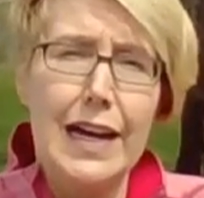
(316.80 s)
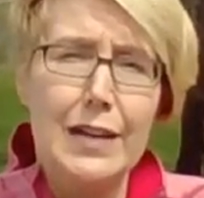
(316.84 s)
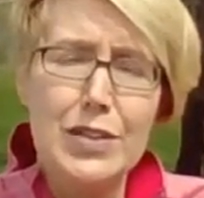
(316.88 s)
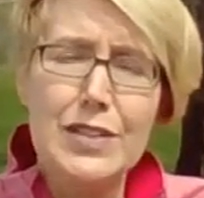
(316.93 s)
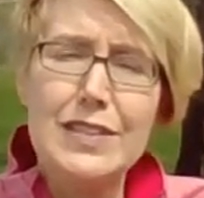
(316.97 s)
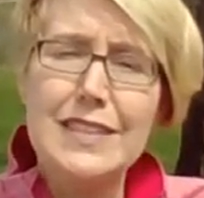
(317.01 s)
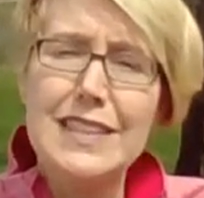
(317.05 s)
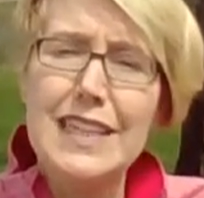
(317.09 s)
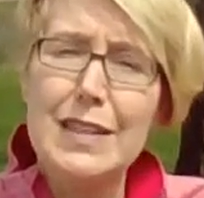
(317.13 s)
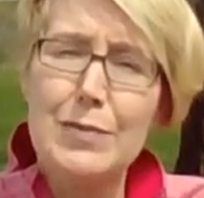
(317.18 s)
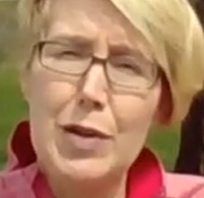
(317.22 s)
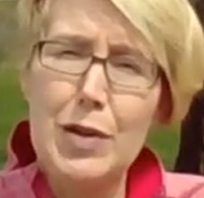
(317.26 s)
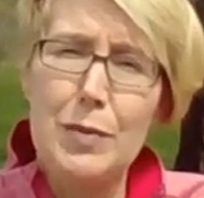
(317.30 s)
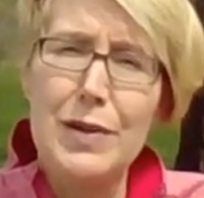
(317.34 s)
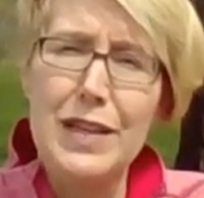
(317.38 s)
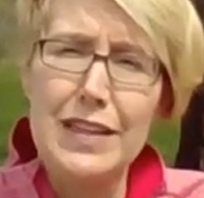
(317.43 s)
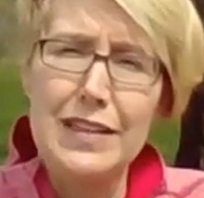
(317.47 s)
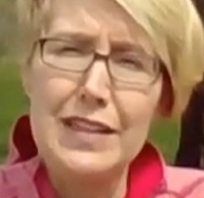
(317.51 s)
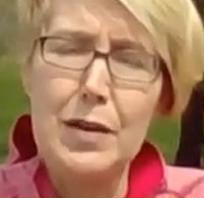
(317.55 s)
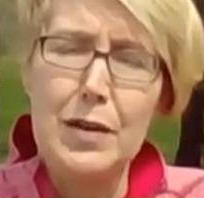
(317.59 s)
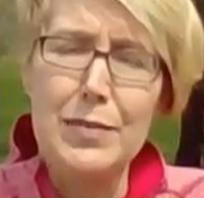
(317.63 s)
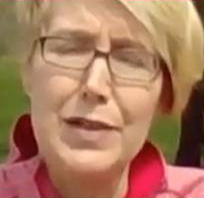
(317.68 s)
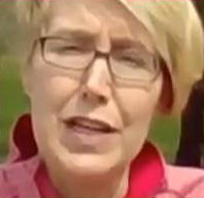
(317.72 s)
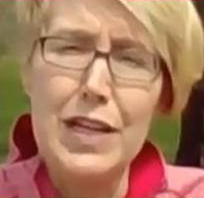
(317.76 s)
Just email me
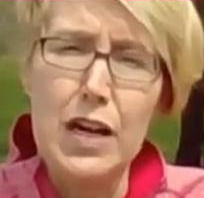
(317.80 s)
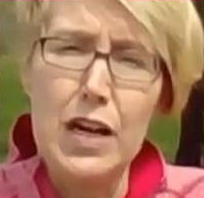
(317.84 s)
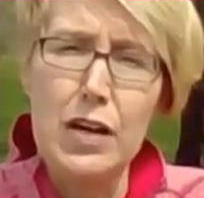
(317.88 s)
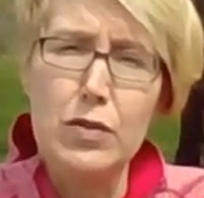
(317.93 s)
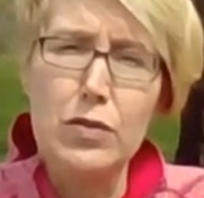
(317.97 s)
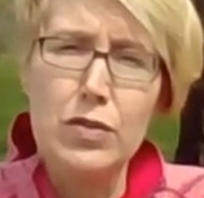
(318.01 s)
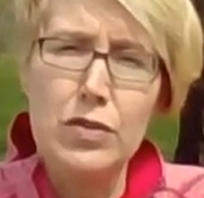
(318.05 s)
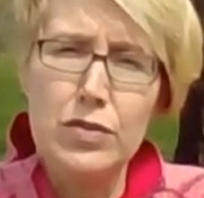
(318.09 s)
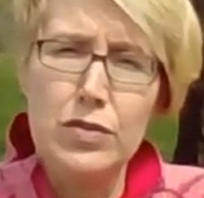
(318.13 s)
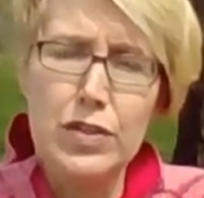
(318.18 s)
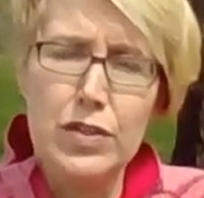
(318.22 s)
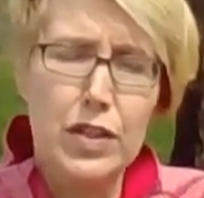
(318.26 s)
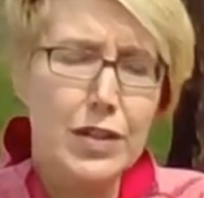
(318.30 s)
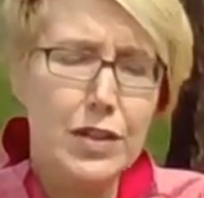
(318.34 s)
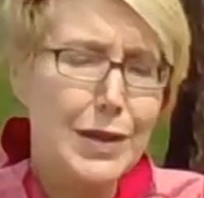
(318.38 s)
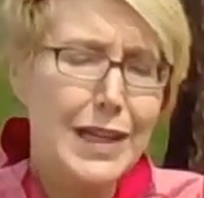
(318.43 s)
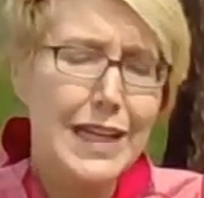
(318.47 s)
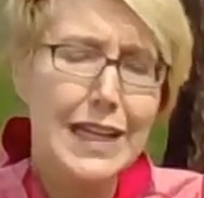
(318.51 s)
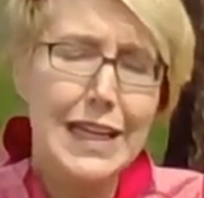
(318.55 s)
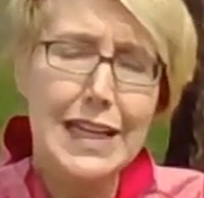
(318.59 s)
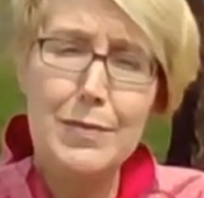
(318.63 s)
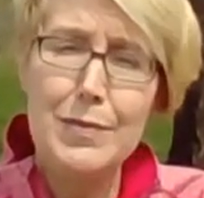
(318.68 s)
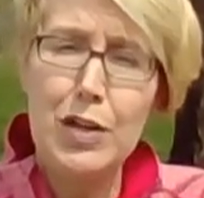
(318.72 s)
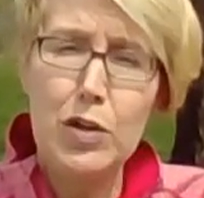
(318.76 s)
and let me know.
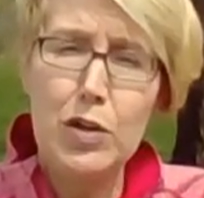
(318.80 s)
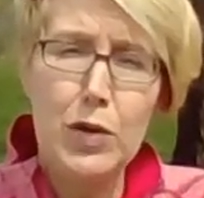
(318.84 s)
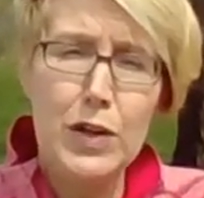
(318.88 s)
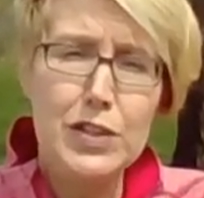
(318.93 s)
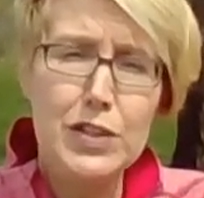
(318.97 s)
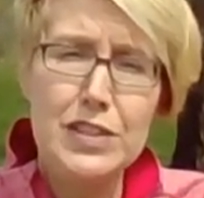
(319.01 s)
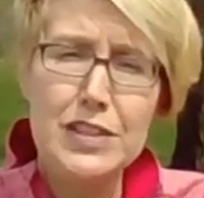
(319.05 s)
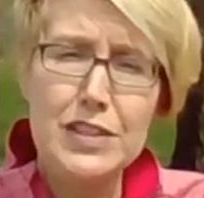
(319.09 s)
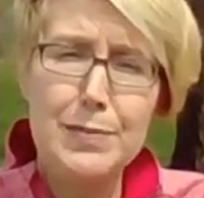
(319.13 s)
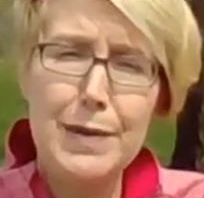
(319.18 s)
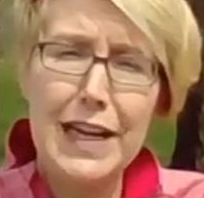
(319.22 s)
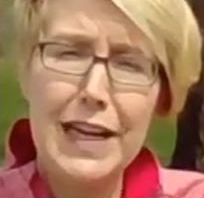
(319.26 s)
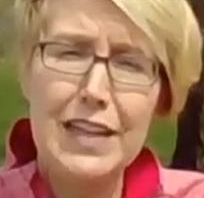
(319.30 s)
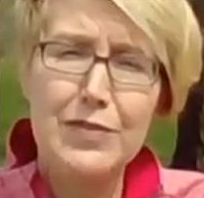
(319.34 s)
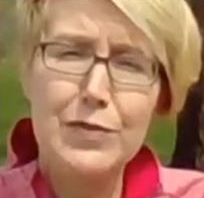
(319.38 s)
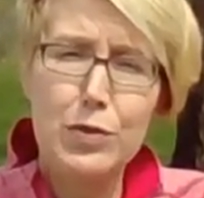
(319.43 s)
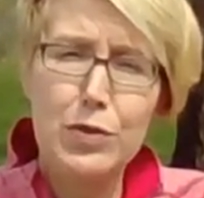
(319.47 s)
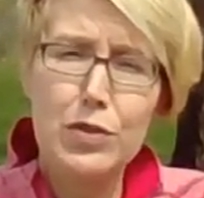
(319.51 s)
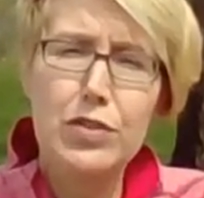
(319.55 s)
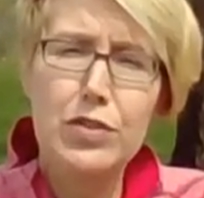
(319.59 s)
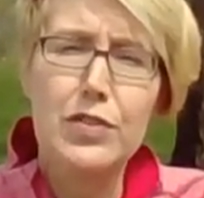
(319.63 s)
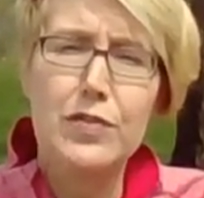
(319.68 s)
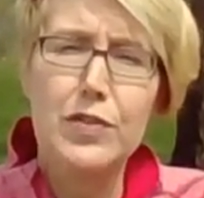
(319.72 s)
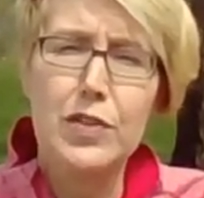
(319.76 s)
We can email questions back and
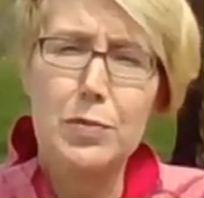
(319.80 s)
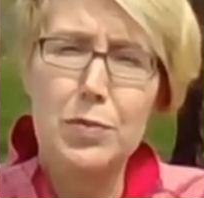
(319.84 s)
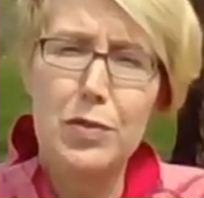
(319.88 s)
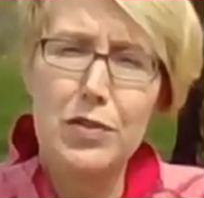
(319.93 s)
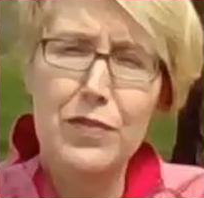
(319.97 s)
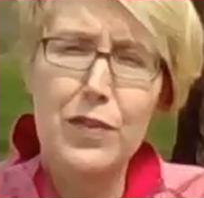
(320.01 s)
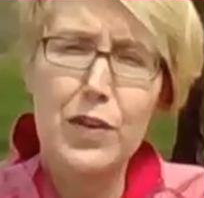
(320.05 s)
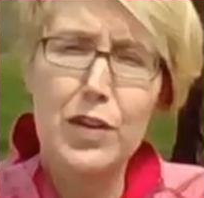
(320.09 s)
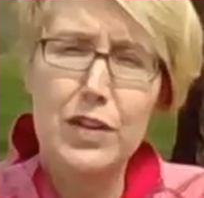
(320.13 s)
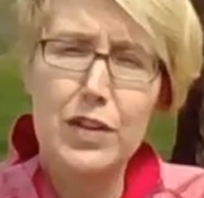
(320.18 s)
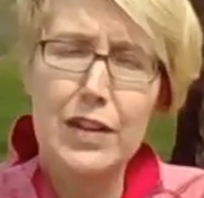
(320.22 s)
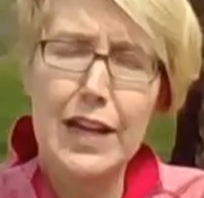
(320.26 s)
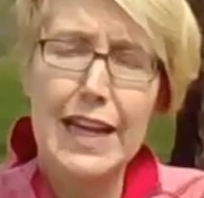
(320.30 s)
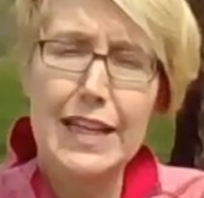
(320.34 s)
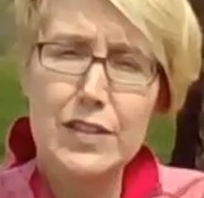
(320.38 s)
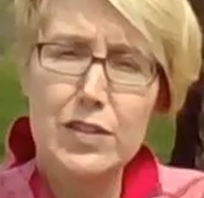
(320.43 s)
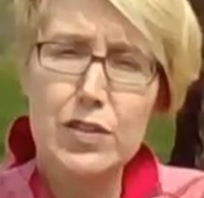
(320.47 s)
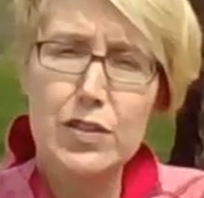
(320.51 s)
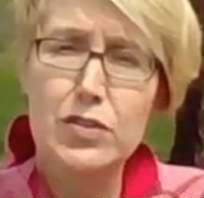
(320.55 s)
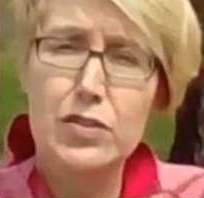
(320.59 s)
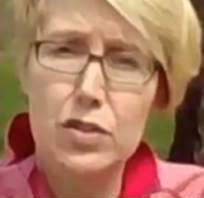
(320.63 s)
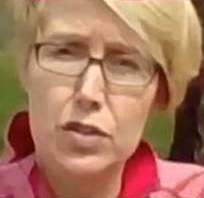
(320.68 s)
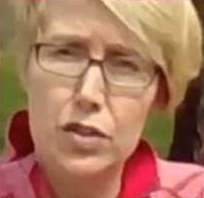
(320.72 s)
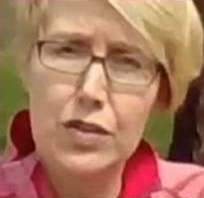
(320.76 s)
forth, or if you prefer to
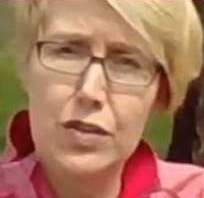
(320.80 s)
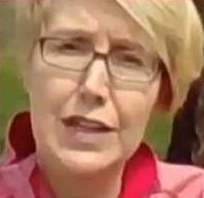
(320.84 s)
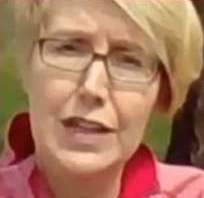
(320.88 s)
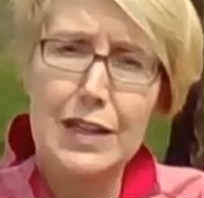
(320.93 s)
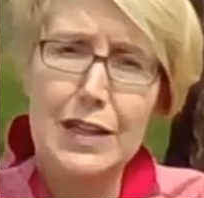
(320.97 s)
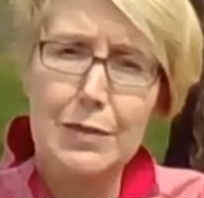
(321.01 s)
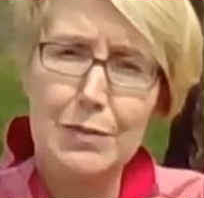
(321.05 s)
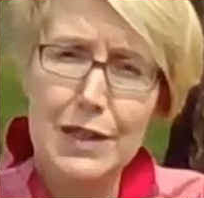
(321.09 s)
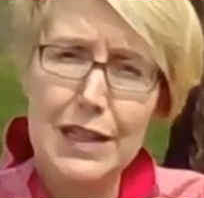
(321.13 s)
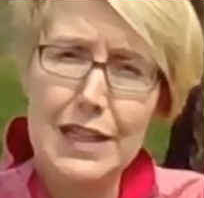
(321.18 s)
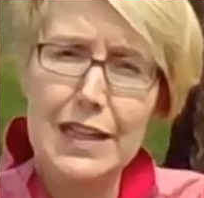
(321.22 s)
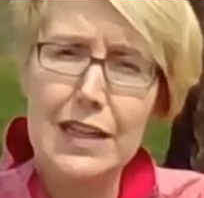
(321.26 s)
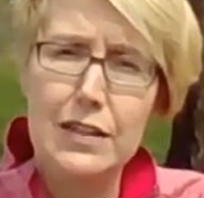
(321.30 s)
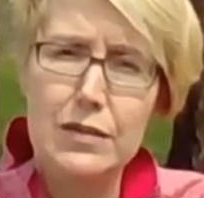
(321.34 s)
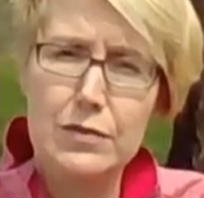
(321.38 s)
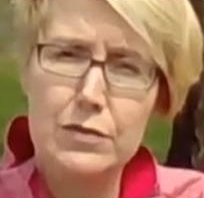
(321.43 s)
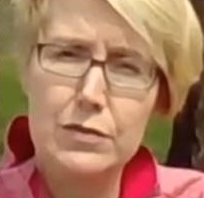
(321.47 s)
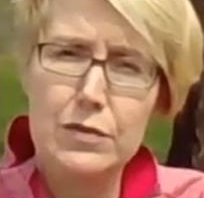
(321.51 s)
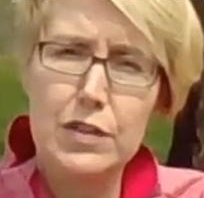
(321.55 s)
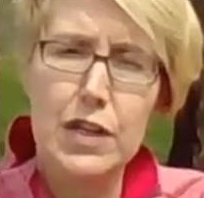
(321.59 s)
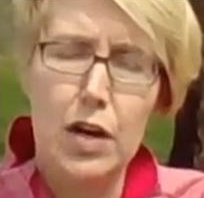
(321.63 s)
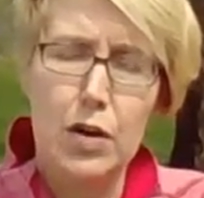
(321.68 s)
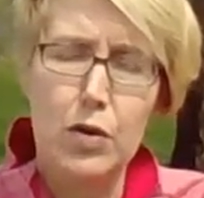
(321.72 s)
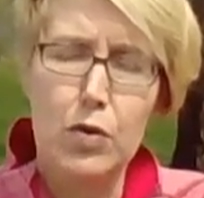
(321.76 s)
answer so you get immediate,
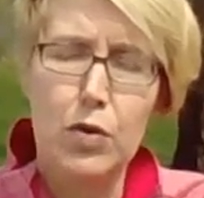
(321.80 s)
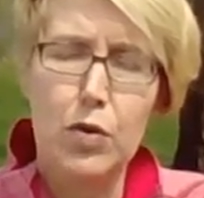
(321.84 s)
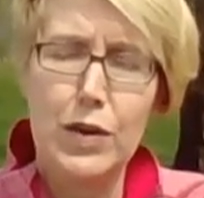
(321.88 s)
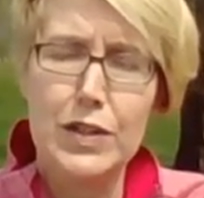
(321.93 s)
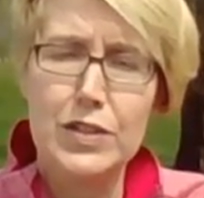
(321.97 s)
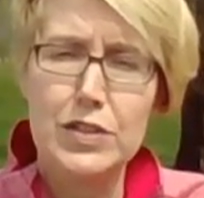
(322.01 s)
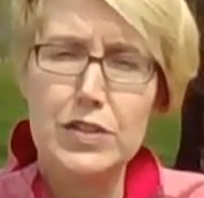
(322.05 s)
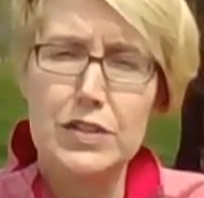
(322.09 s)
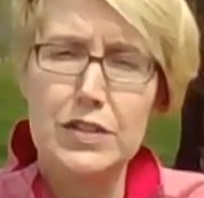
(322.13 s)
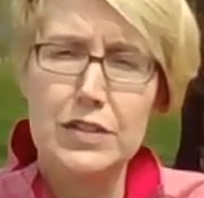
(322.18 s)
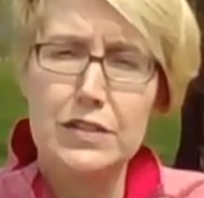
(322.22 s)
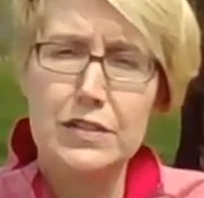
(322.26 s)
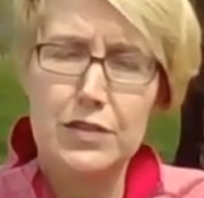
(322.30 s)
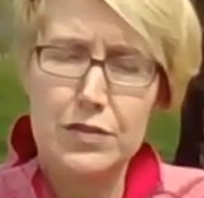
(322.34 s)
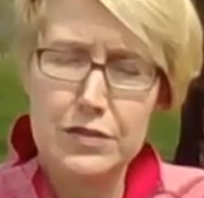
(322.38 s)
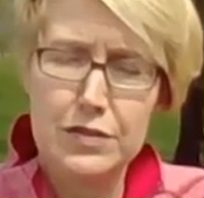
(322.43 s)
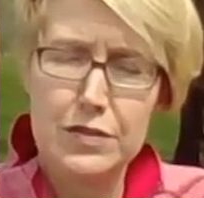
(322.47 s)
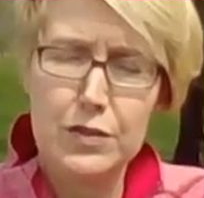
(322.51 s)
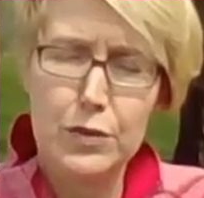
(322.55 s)
you know, questions